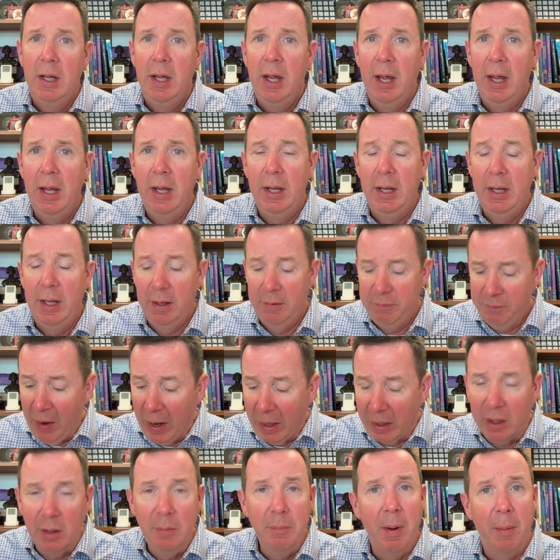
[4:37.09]
a
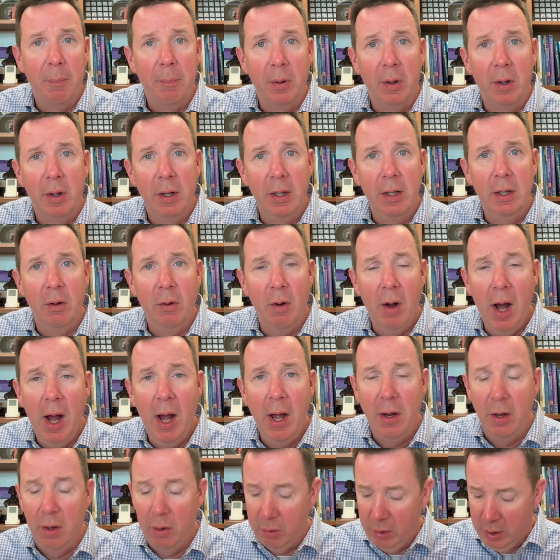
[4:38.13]
faculty member in
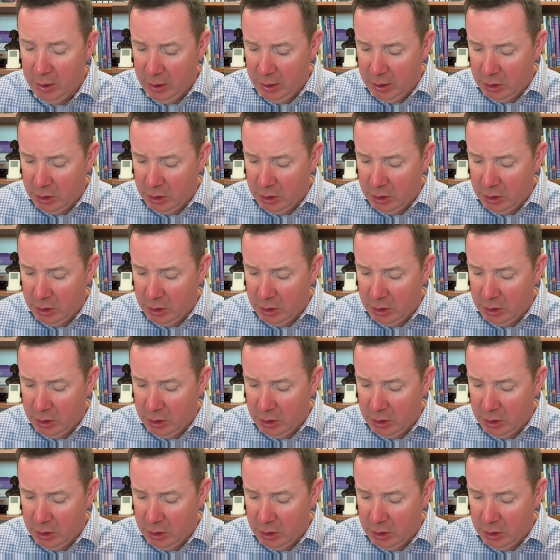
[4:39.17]
Ohio,